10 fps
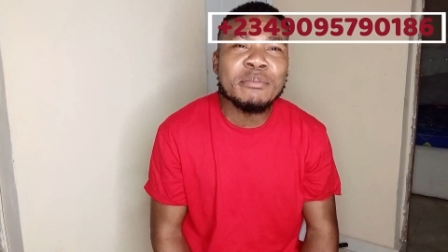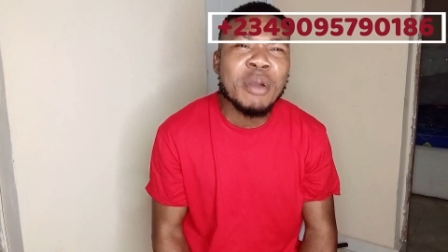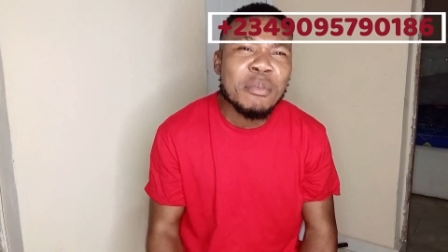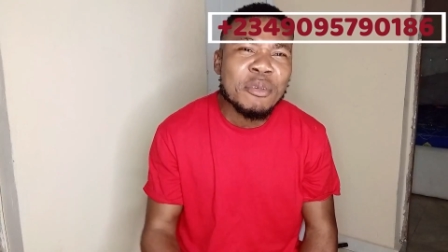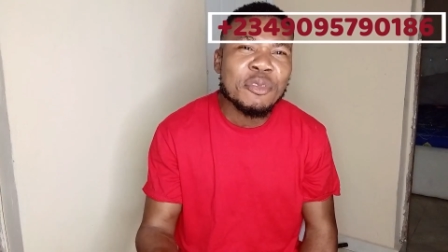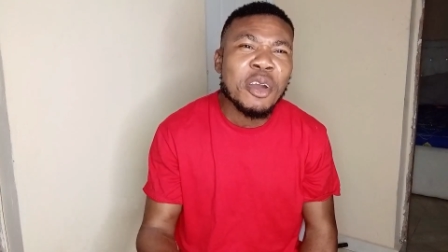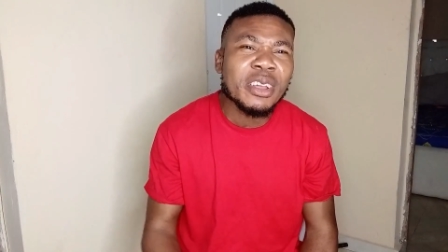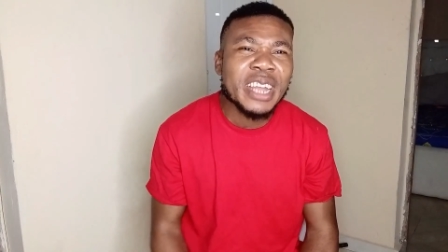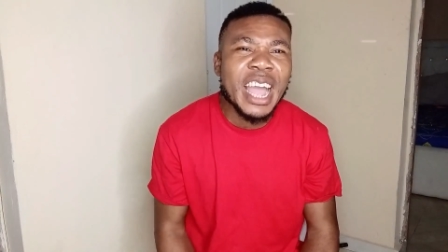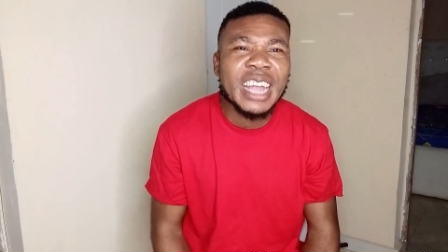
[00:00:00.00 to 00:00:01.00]
But
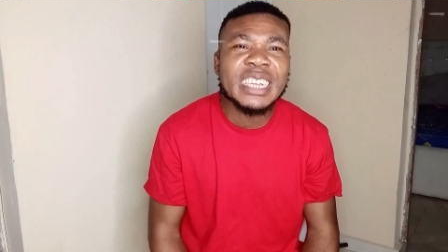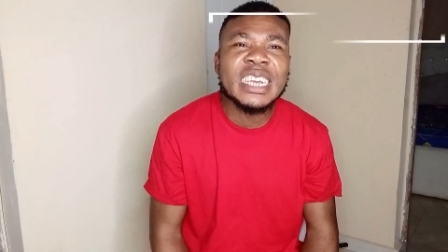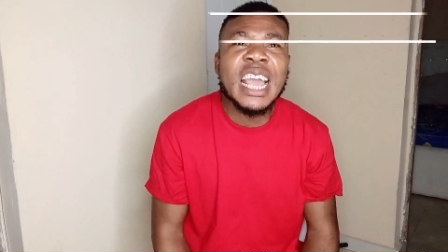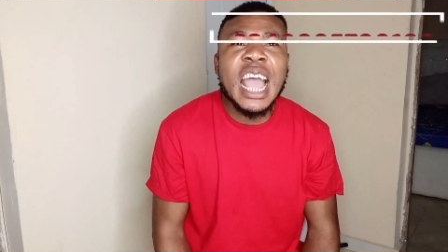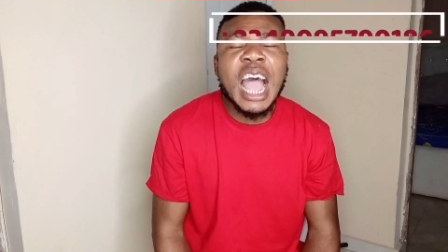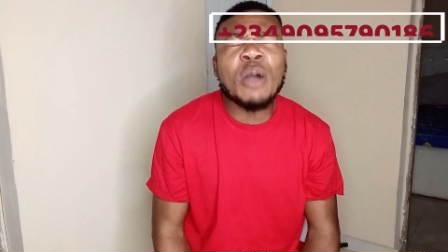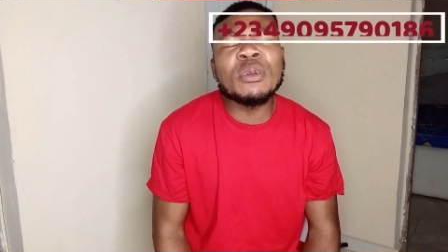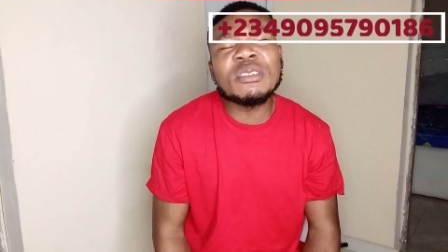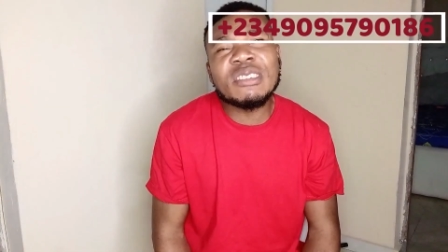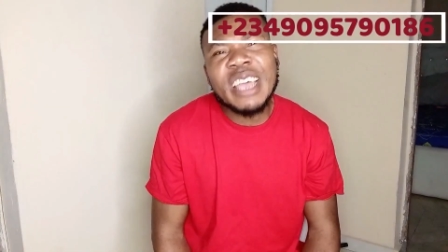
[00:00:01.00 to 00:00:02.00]
before that, I
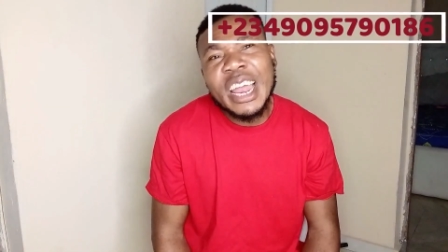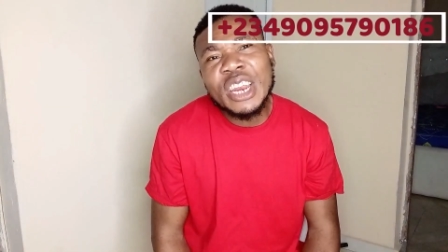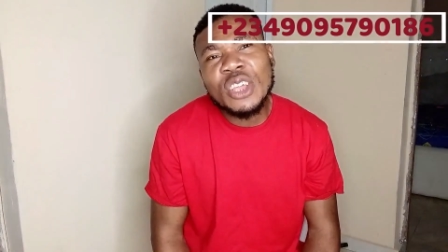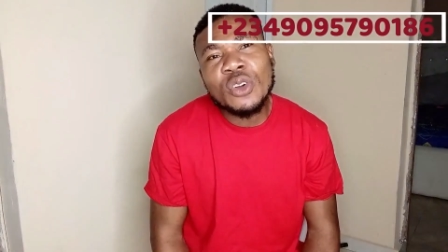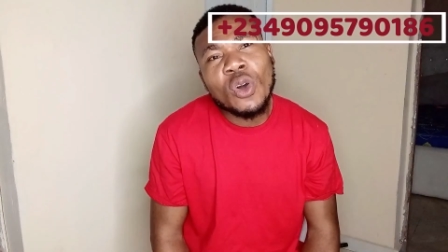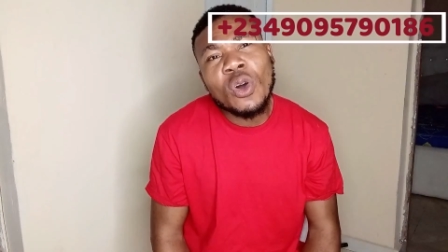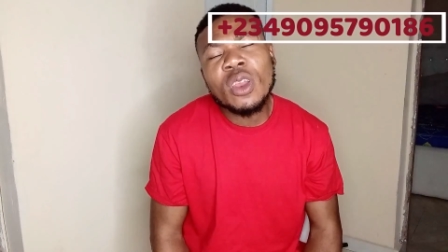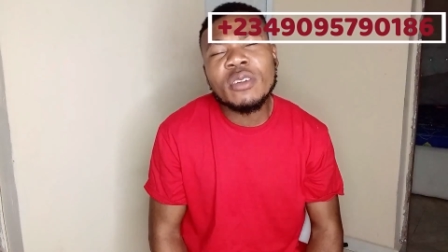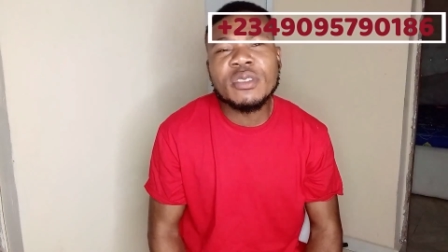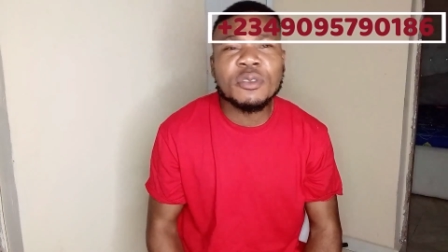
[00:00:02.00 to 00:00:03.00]
want to tell you
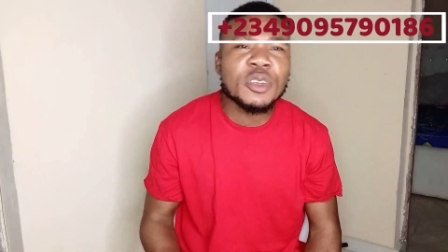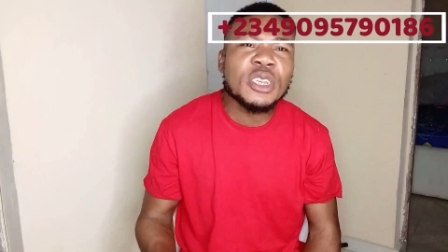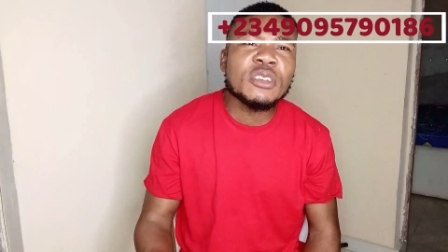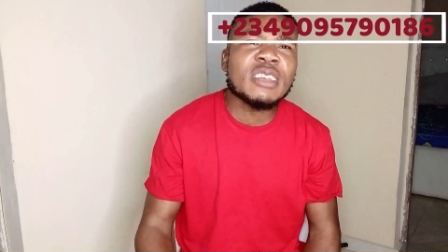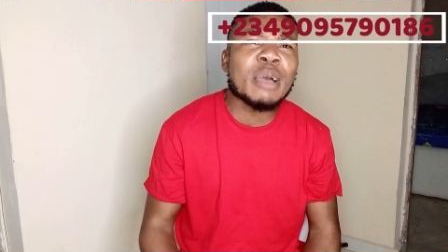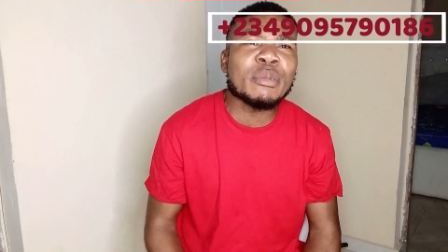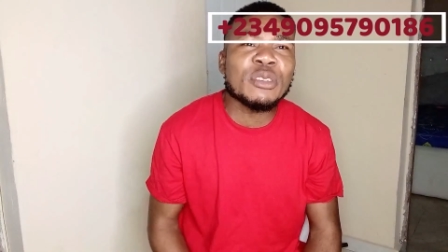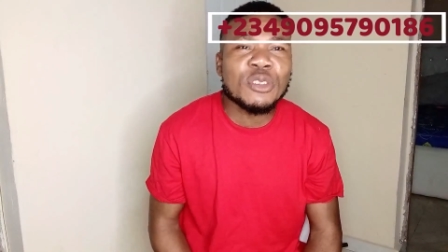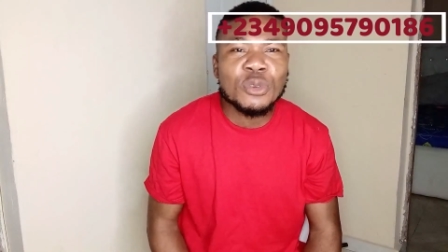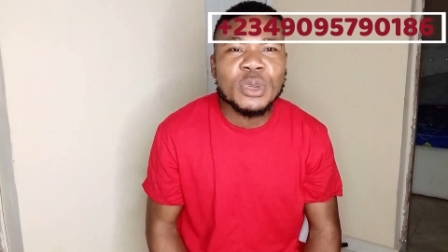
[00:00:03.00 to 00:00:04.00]
all of the videos I've
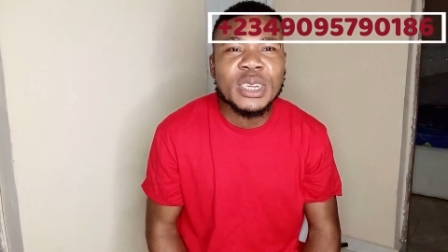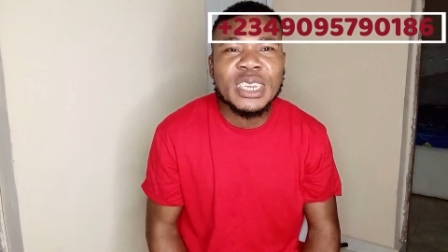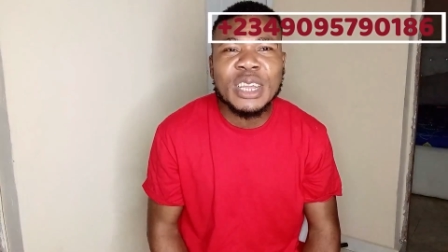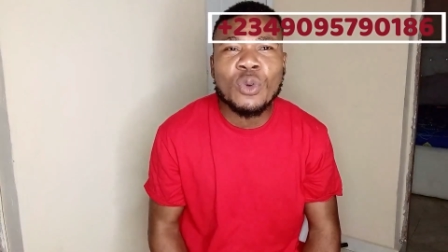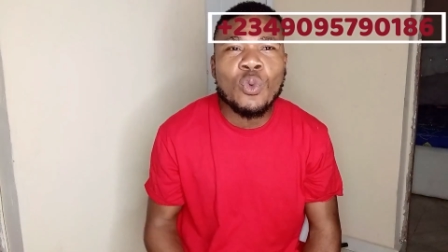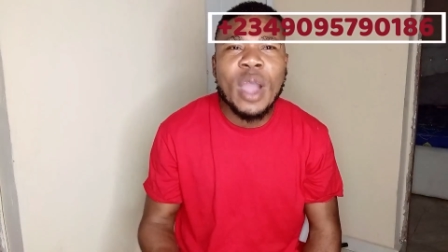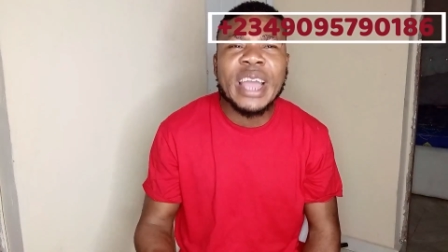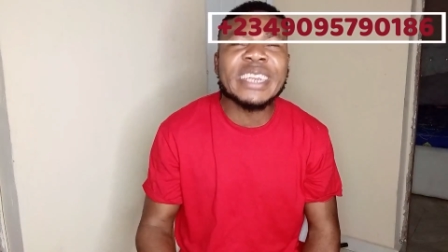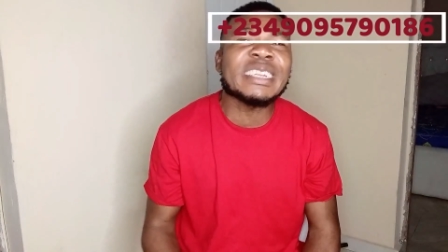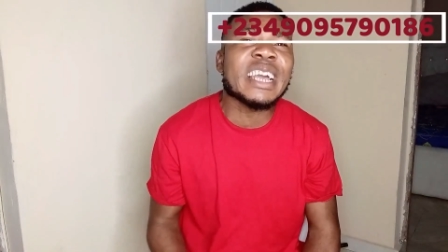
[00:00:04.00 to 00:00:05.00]
been doing, they're
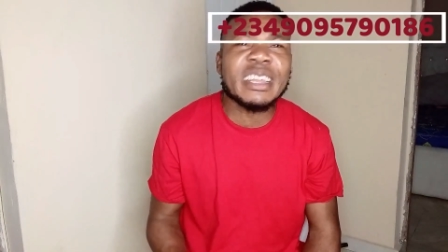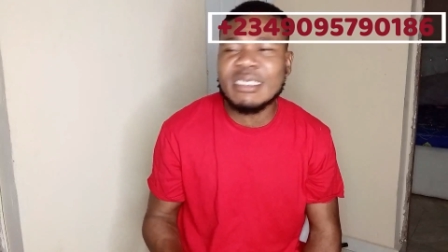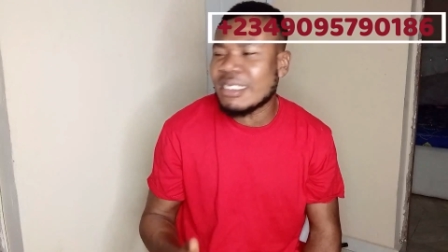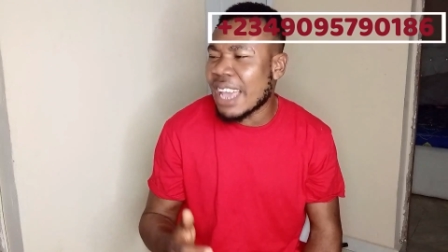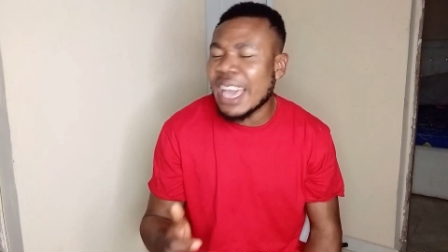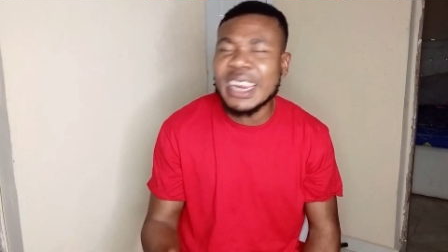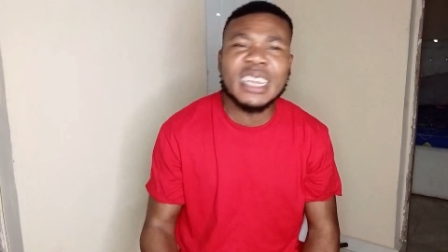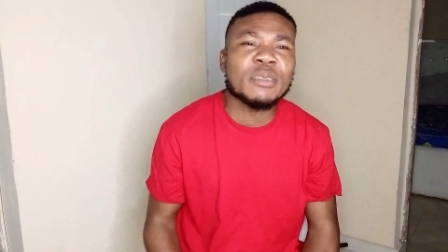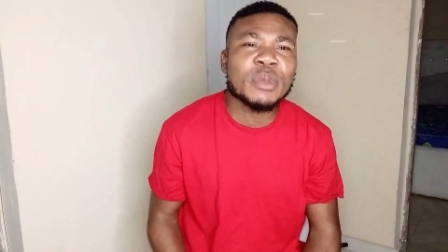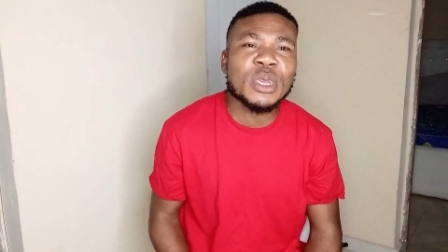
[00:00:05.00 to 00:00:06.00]
quite
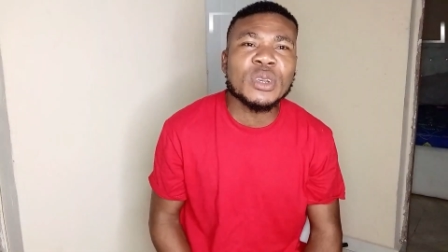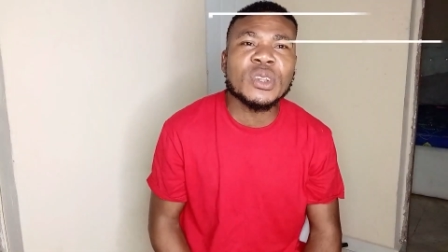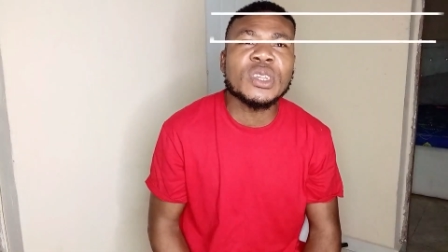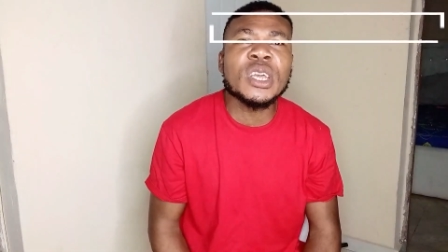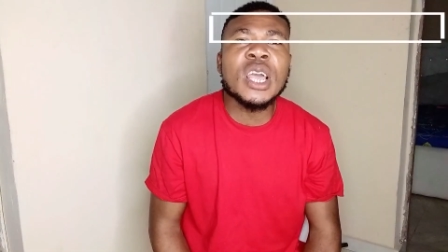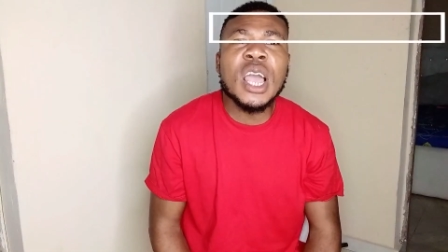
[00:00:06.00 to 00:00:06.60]
exciting because